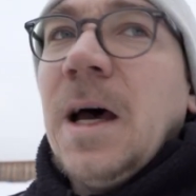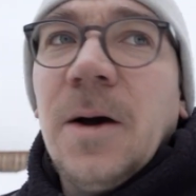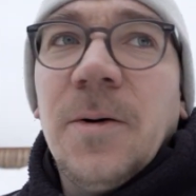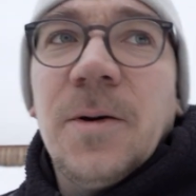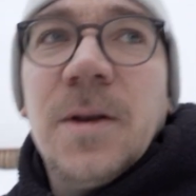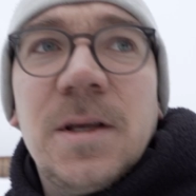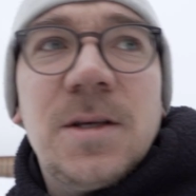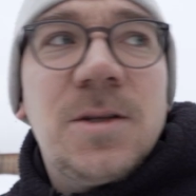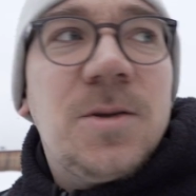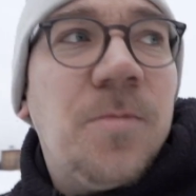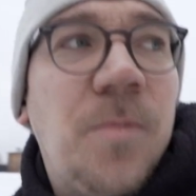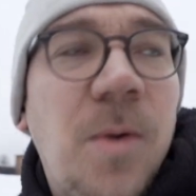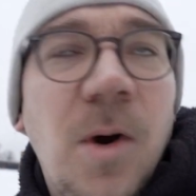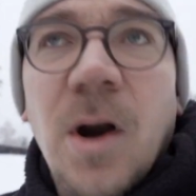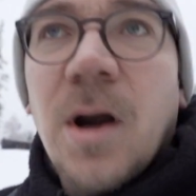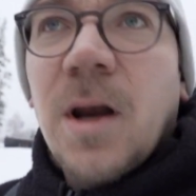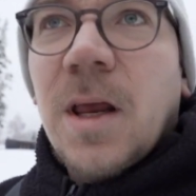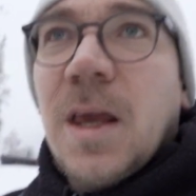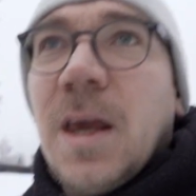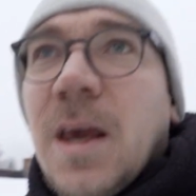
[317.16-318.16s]
it is to
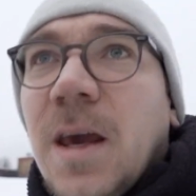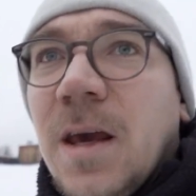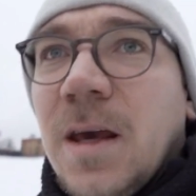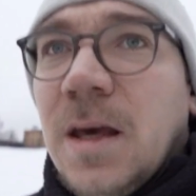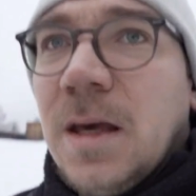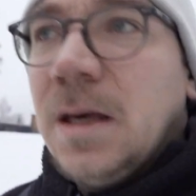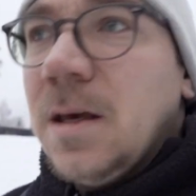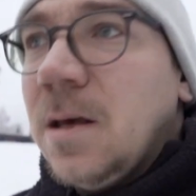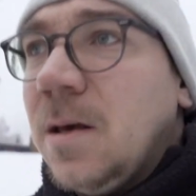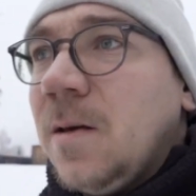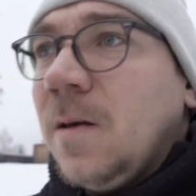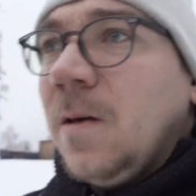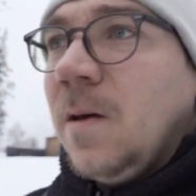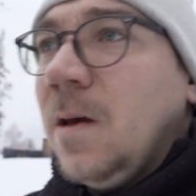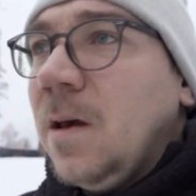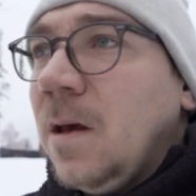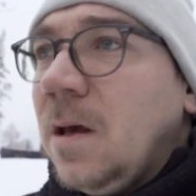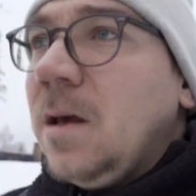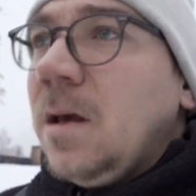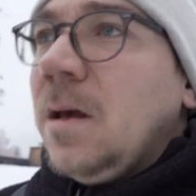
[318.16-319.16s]
park
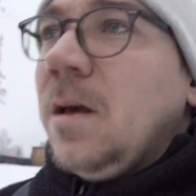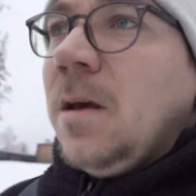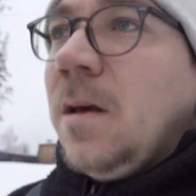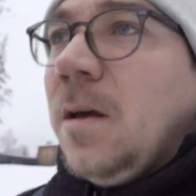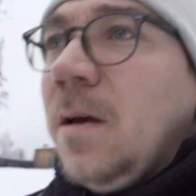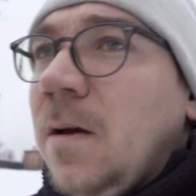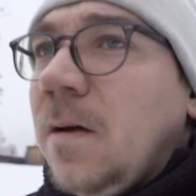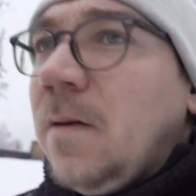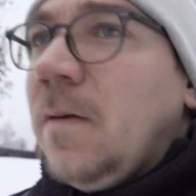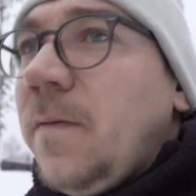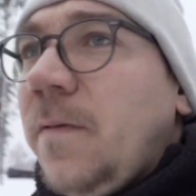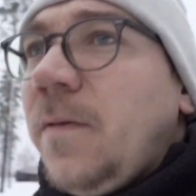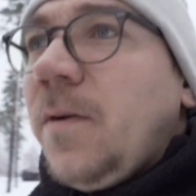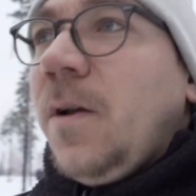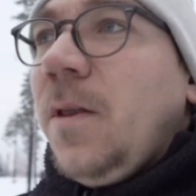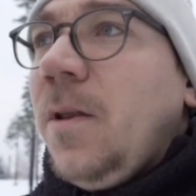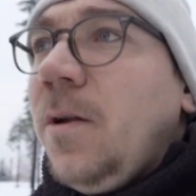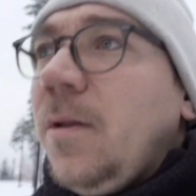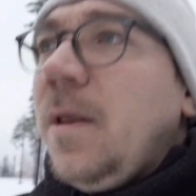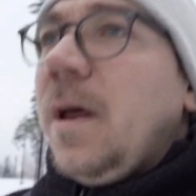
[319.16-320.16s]

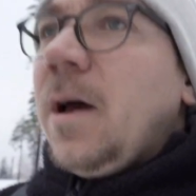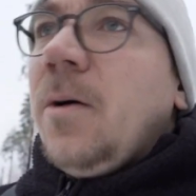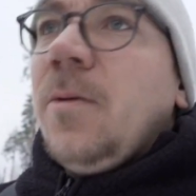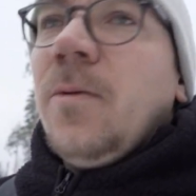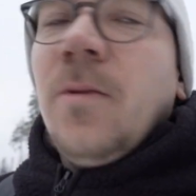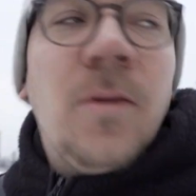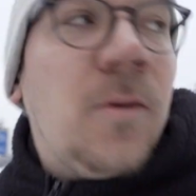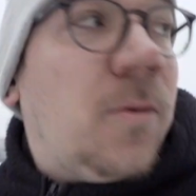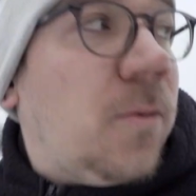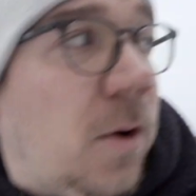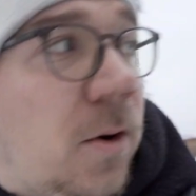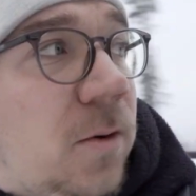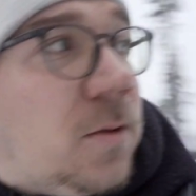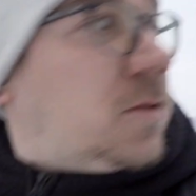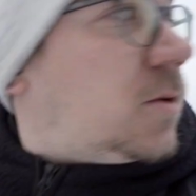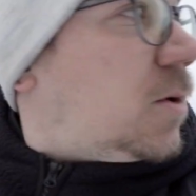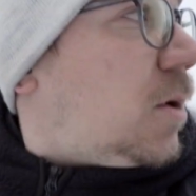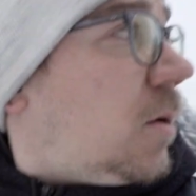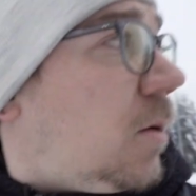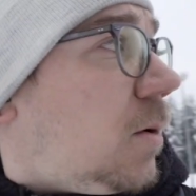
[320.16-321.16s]
further down the
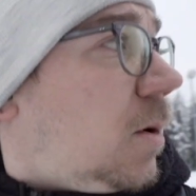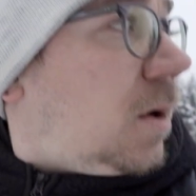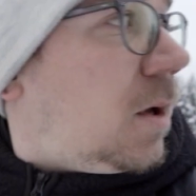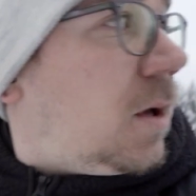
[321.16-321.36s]
road, so